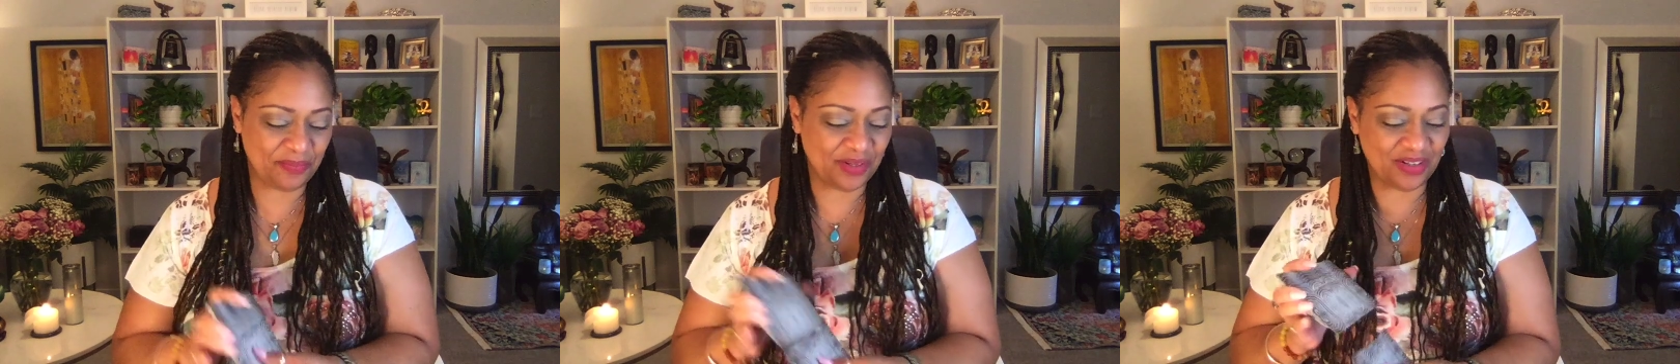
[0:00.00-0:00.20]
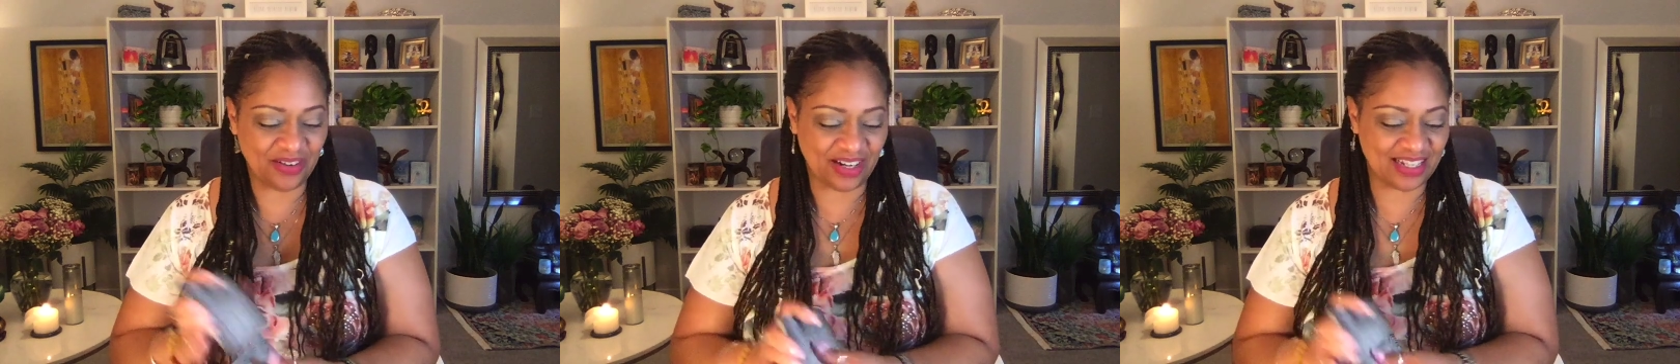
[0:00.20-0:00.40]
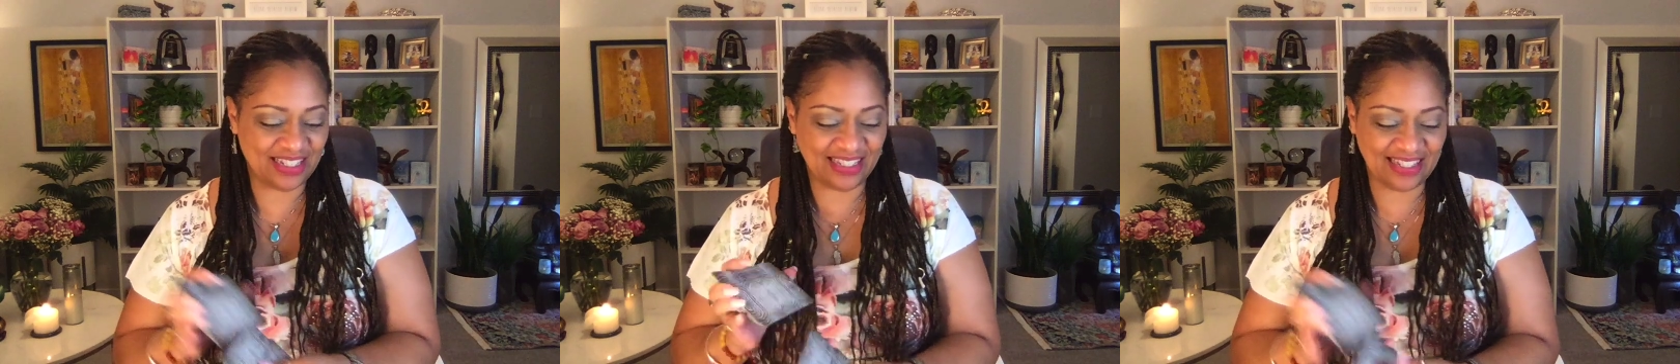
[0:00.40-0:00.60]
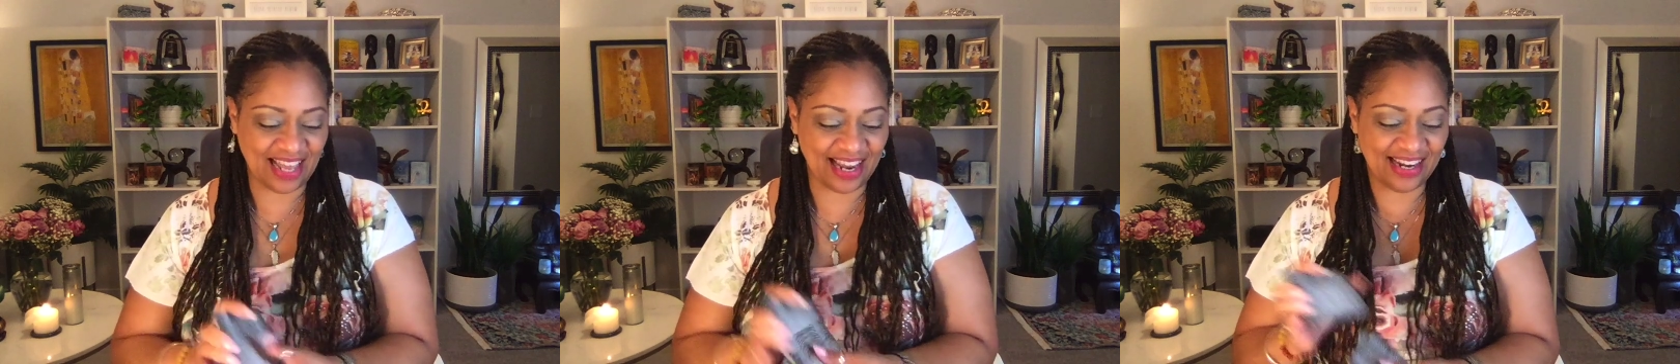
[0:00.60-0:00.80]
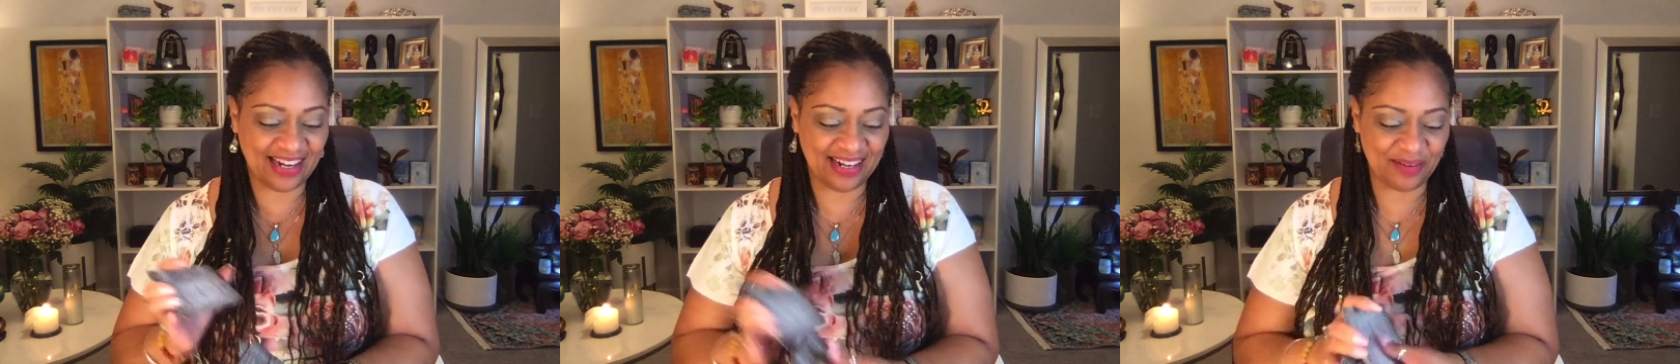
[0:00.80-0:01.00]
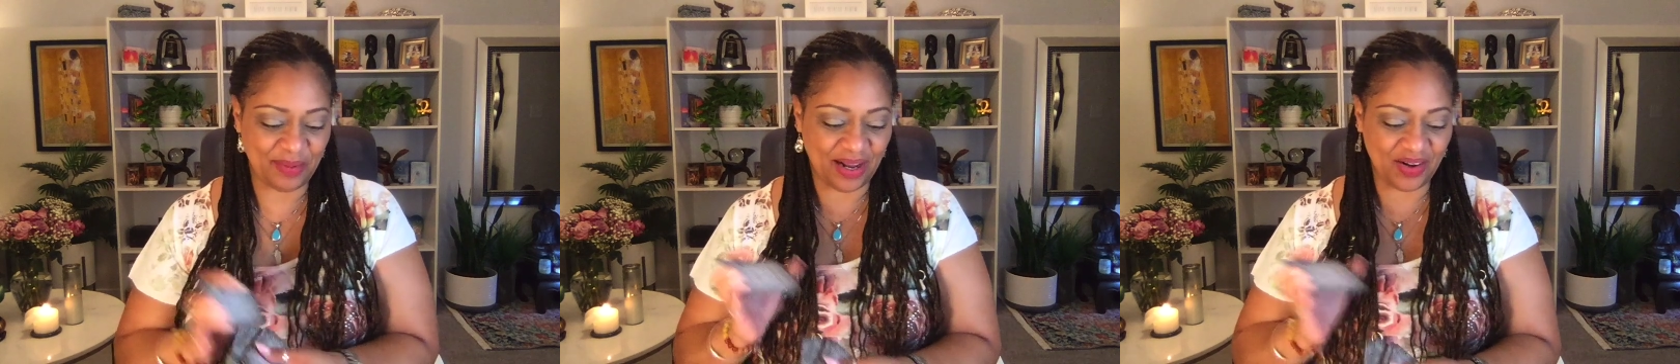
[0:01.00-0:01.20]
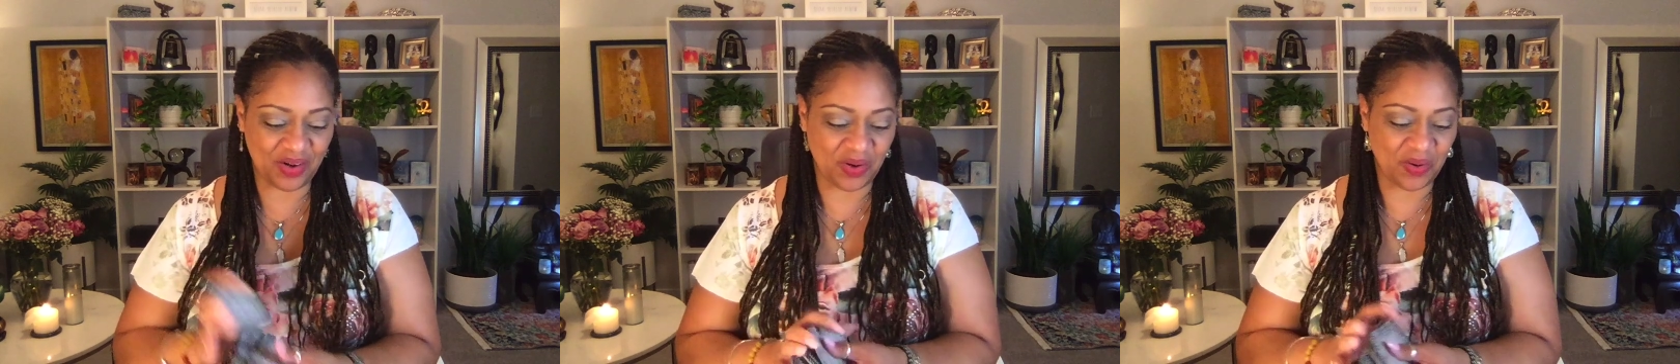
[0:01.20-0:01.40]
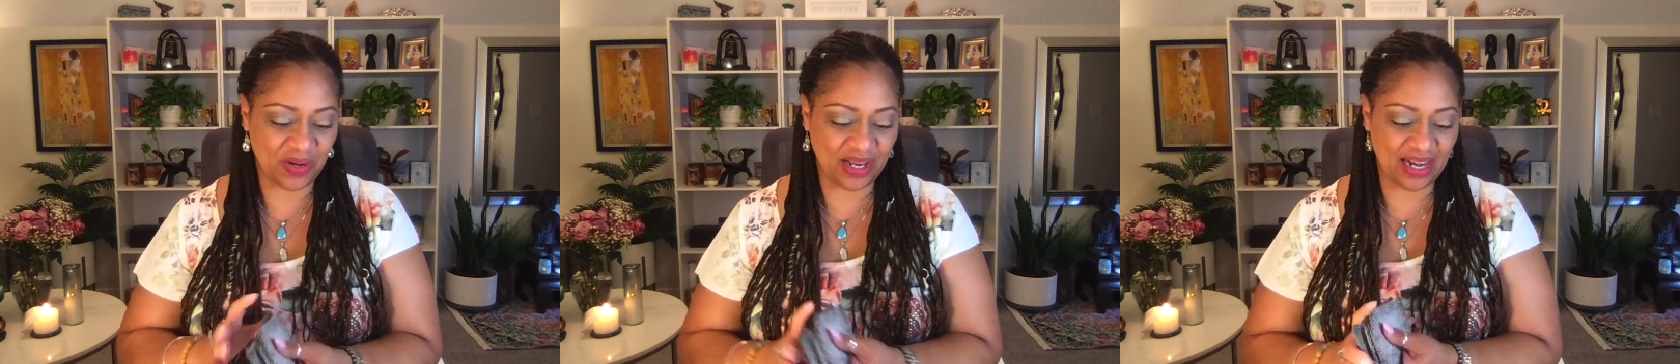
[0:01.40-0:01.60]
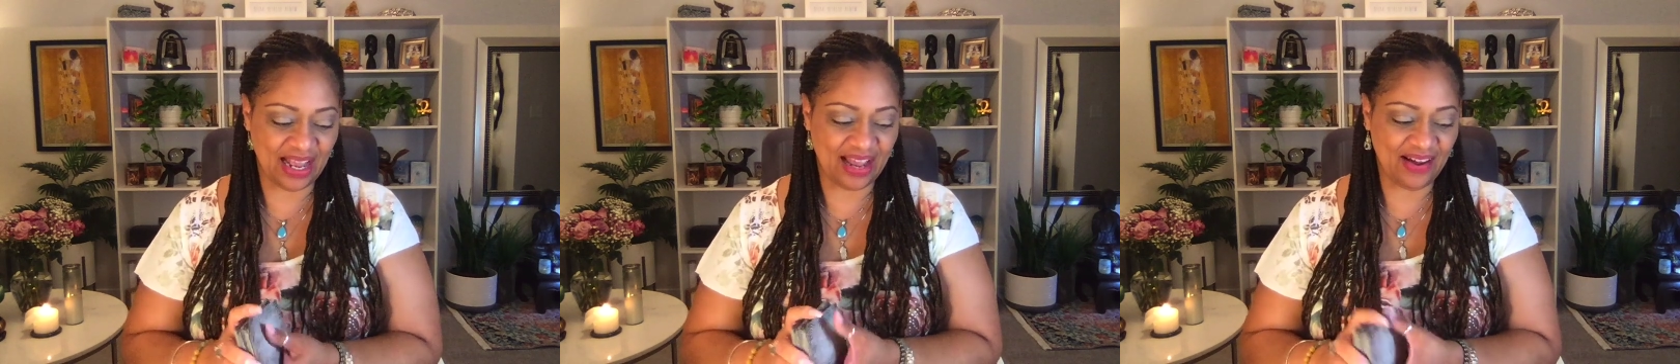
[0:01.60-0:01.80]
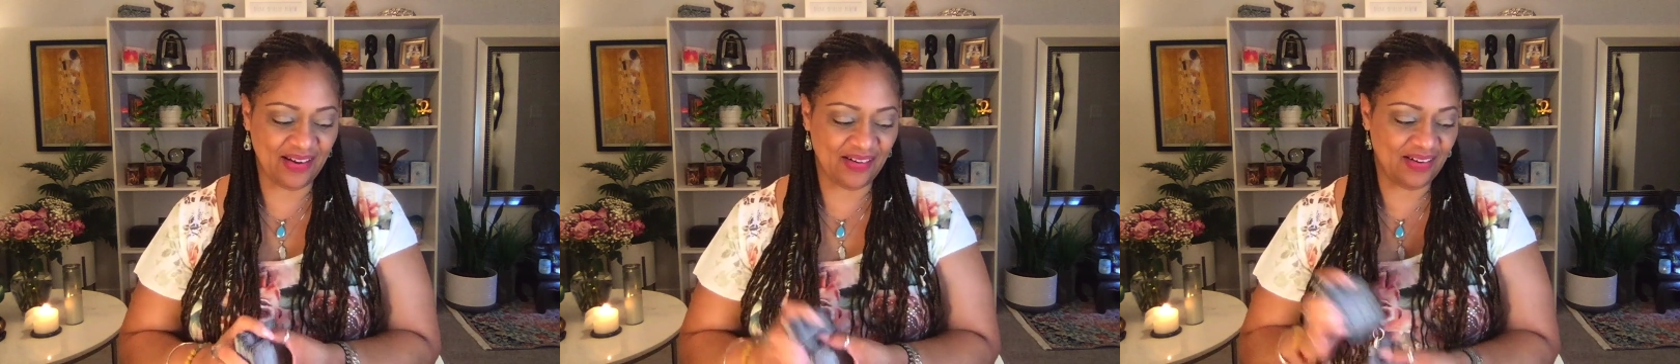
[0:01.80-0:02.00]
and you're excited about going
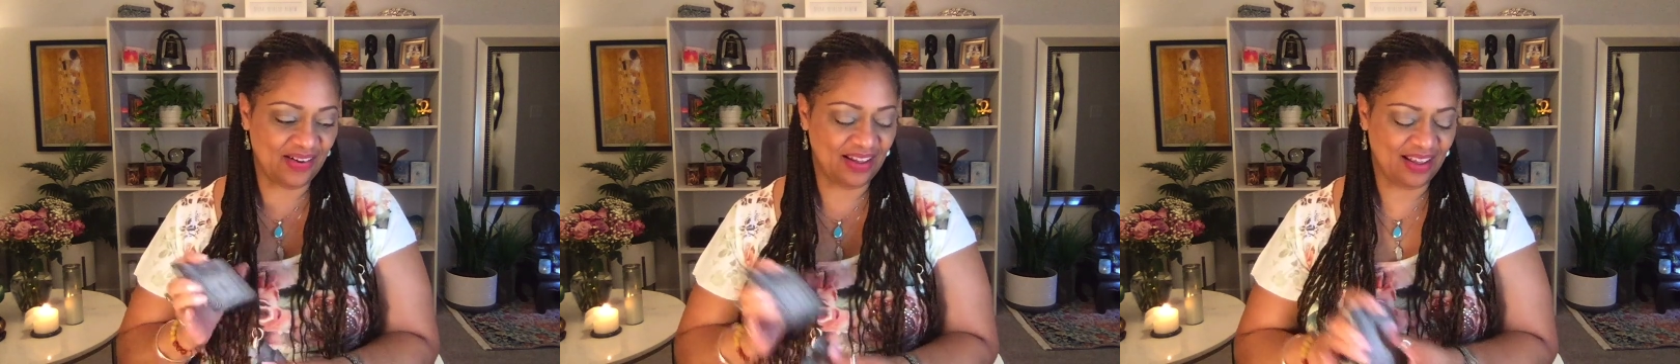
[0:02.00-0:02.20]
out.